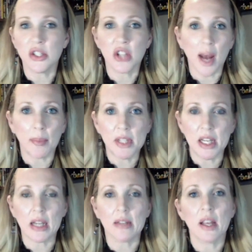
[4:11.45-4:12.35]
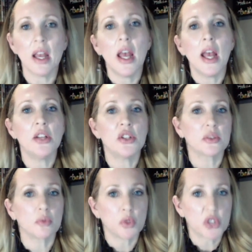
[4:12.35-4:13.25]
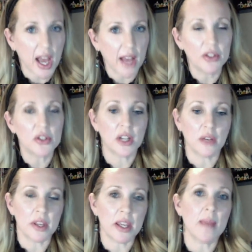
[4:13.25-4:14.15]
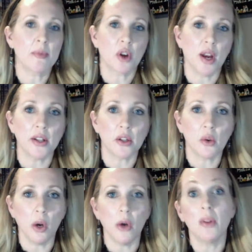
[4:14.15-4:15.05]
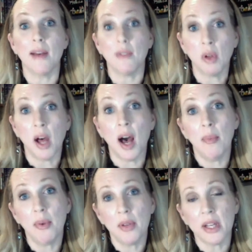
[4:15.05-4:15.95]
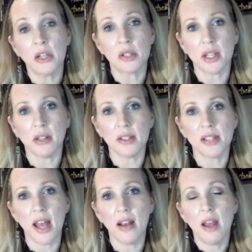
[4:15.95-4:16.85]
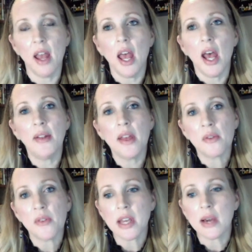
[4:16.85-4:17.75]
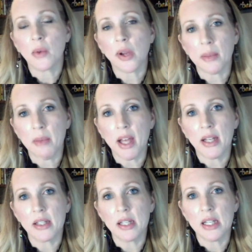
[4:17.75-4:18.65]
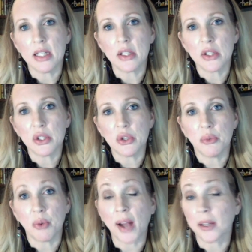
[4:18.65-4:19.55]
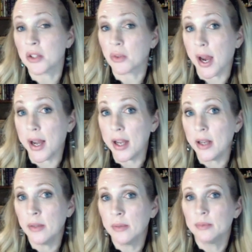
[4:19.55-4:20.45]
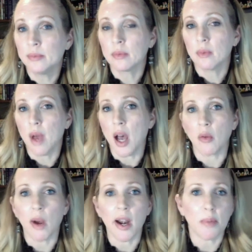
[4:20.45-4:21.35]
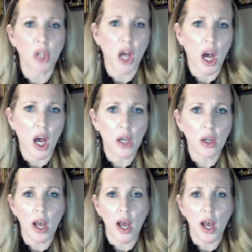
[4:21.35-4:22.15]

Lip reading: adoptees, and just challenge yourself and keep trying to, quote, level up in your skill set. And the other thing I would recommend is to practice writing, write a blog,